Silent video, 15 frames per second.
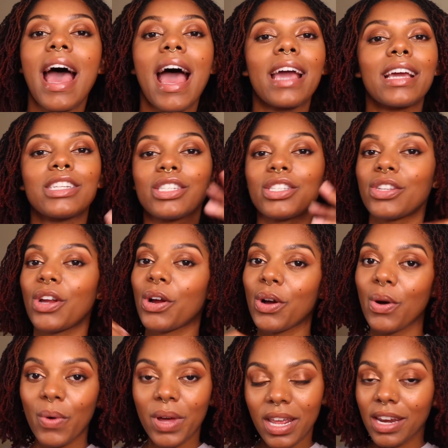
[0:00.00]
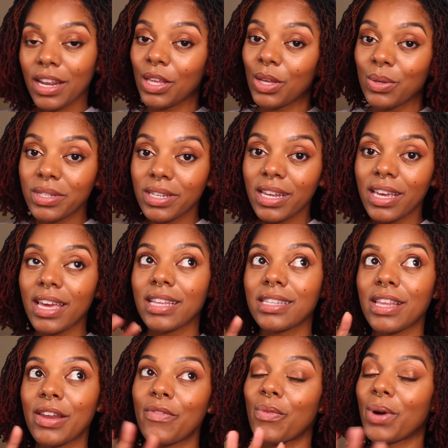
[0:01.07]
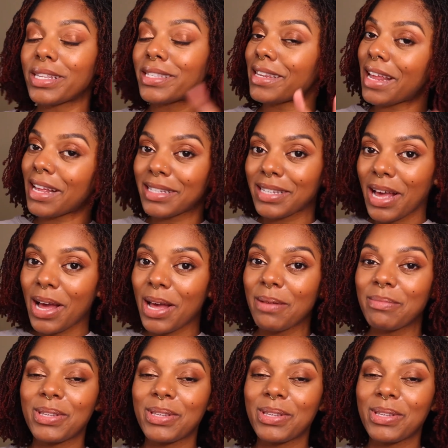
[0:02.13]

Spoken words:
I can just start going in and using it instead of wasting that time,